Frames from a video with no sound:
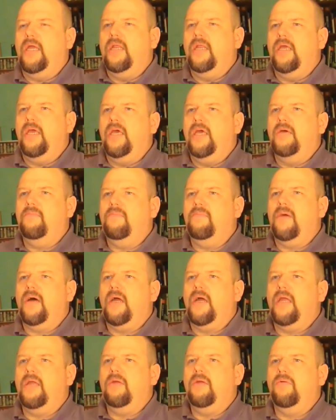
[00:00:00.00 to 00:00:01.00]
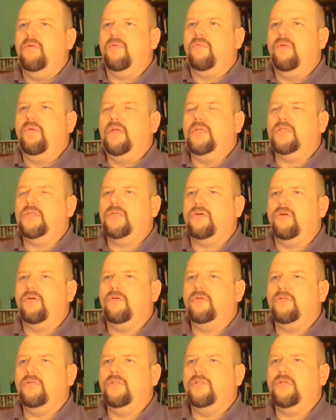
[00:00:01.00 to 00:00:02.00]
in my
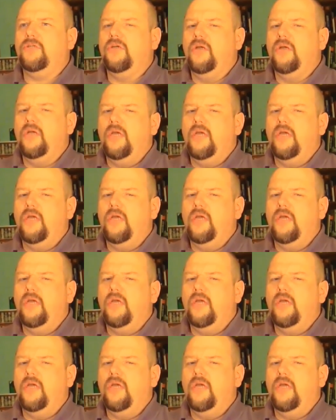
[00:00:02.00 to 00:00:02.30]
research,